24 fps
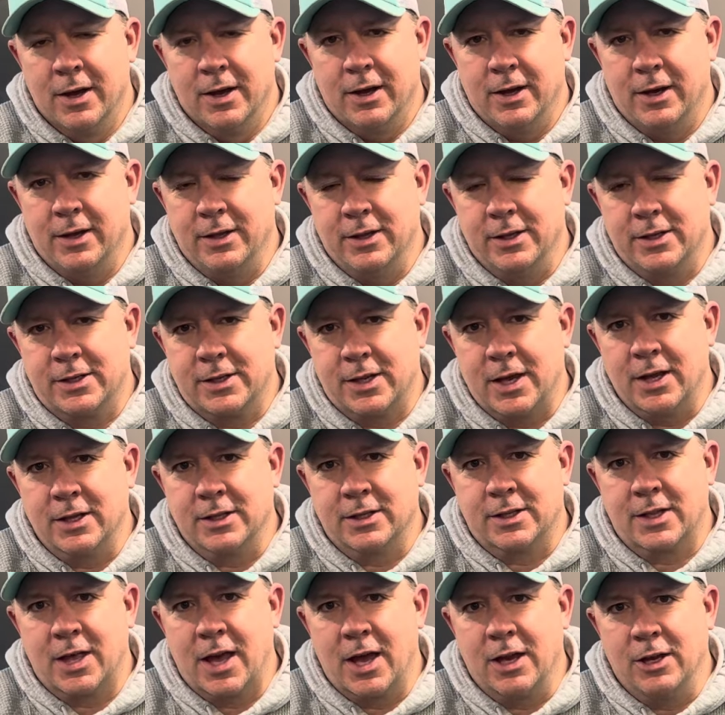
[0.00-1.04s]
in the
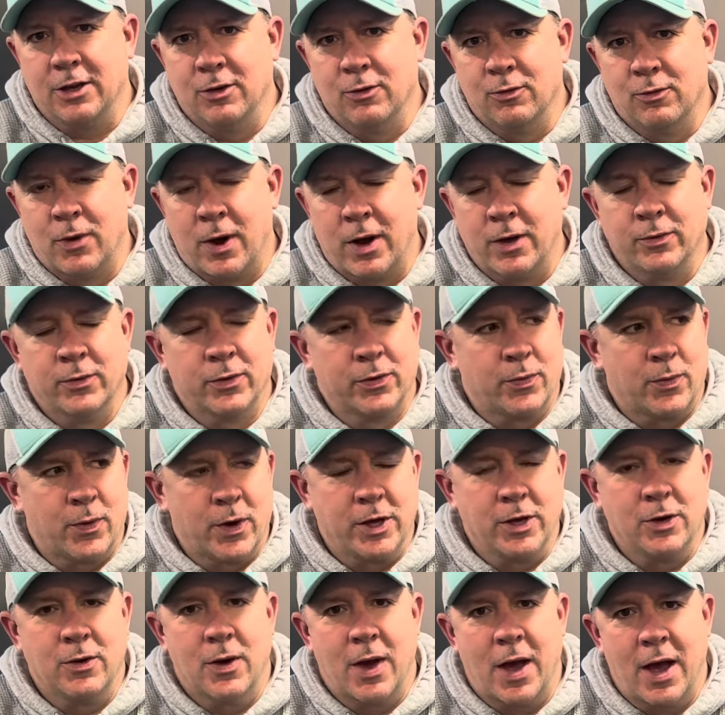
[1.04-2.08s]
sense that you run with
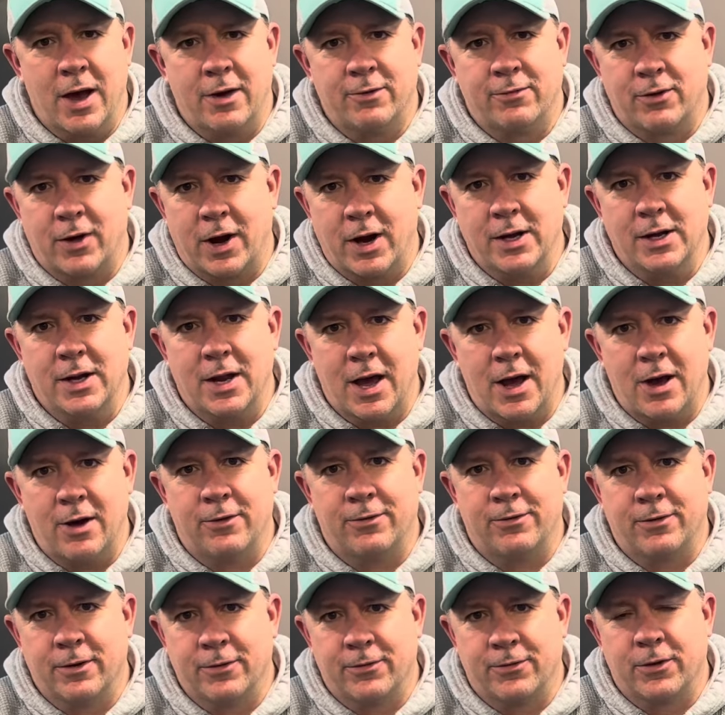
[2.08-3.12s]
what you have right now
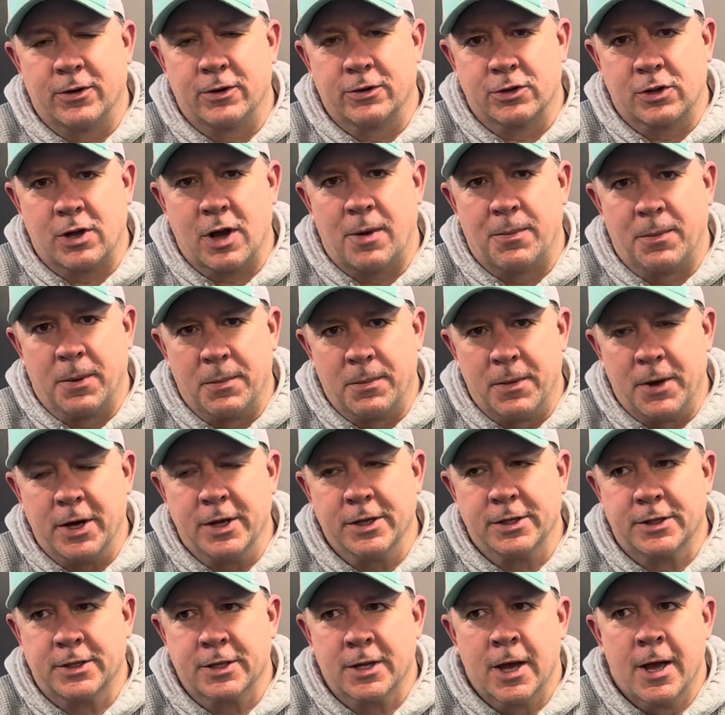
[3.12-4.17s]
for the first couple
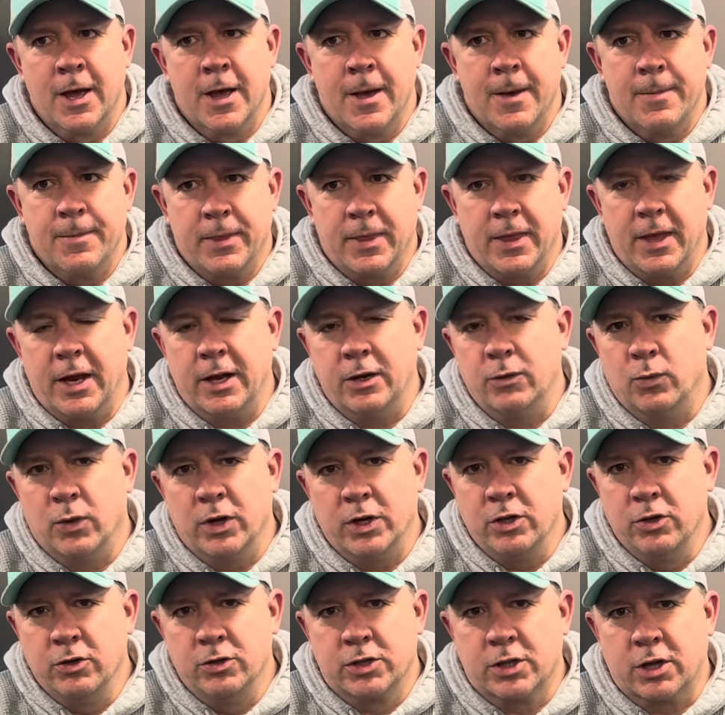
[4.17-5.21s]
months, and then when
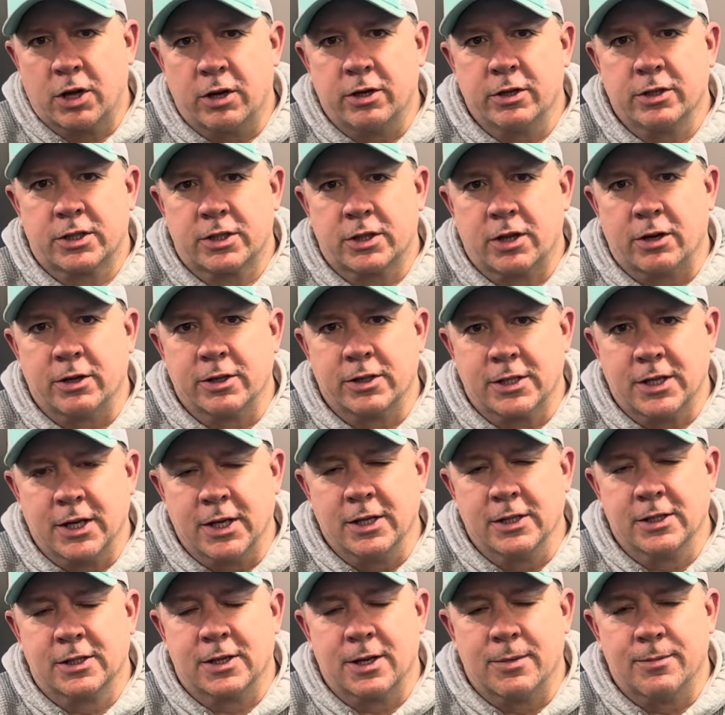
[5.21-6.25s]
you start
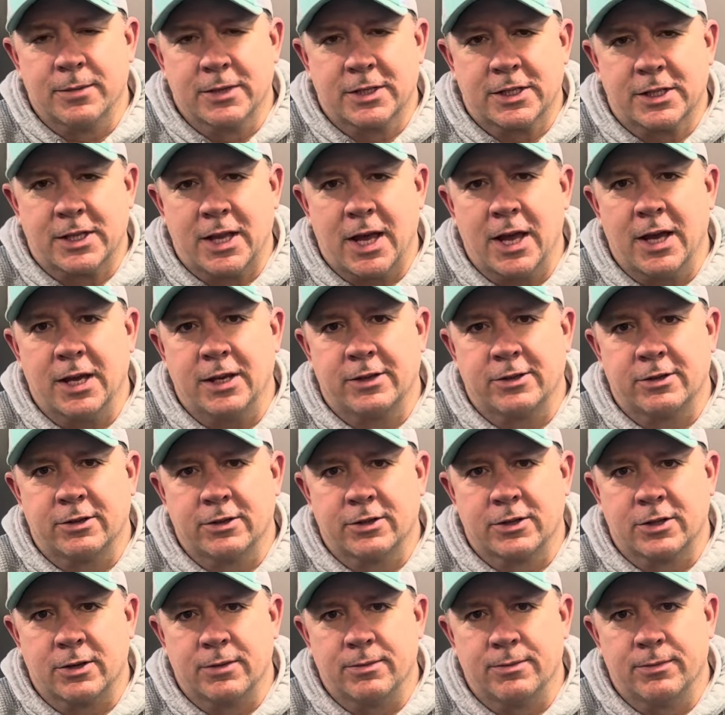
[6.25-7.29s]
seeing some mistakes or
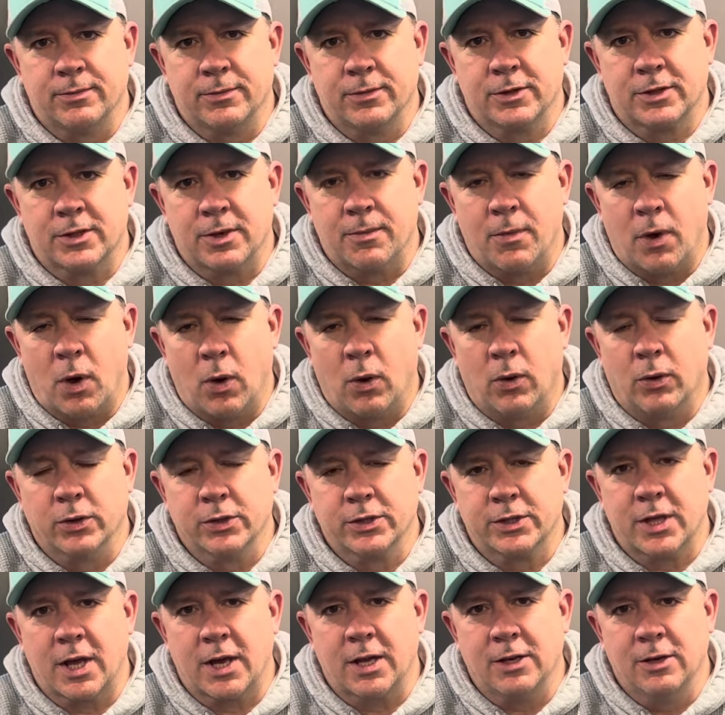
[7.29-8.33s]
some
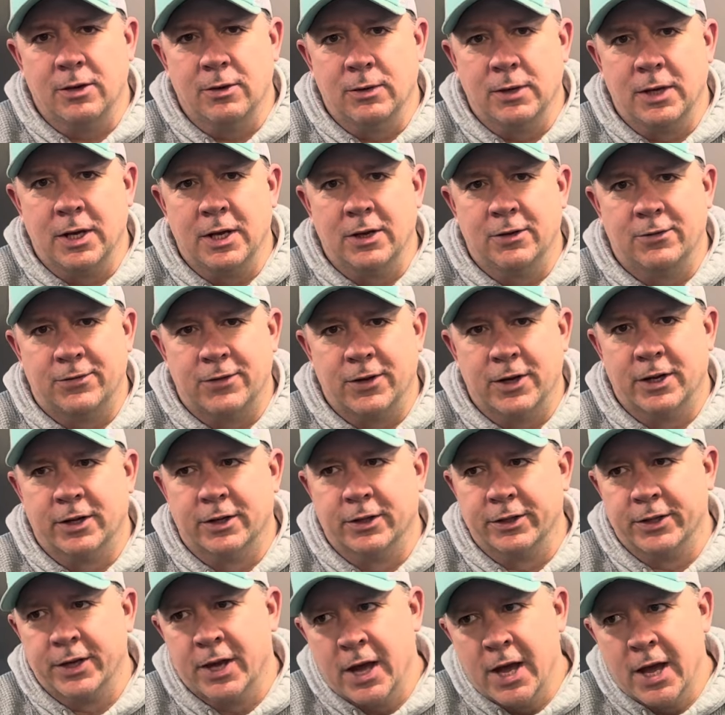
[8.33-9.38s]
holes that you need
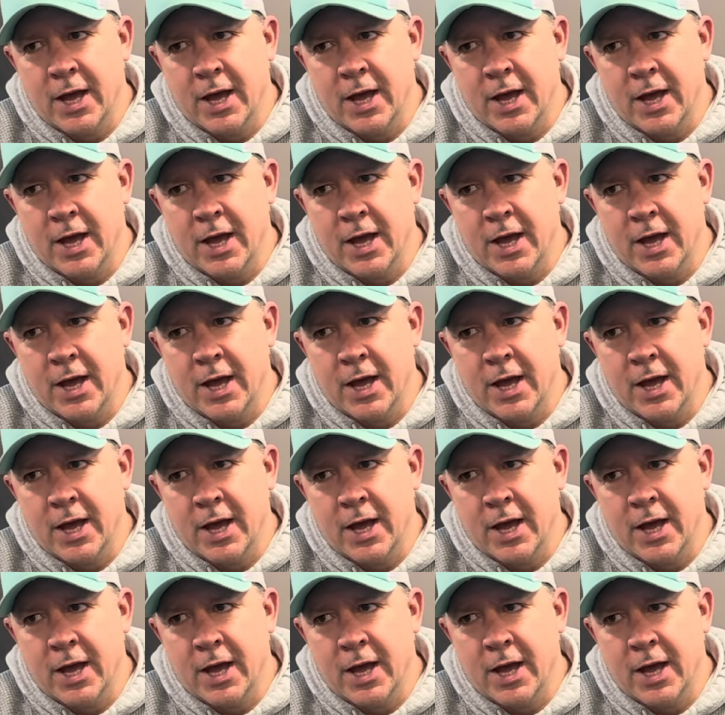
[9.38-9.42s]
filled,